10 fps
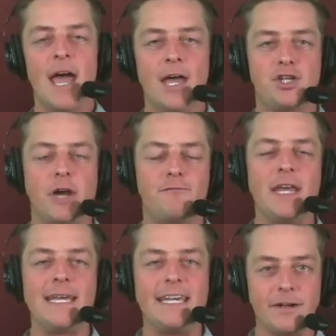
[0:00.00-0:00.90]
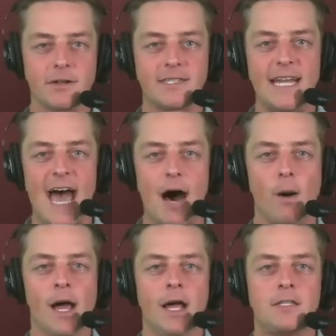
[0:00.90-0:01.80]
Shifting gears
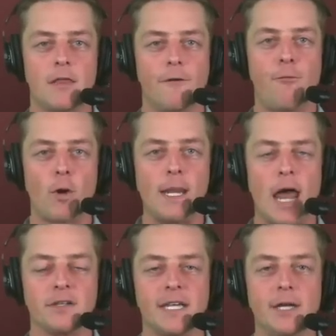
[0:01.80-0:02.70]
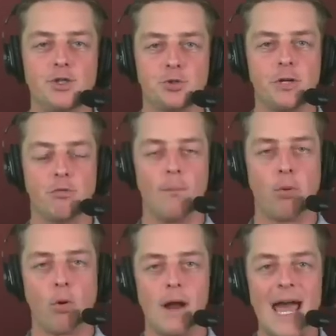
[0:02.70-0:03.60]
now to the 49ers injury report,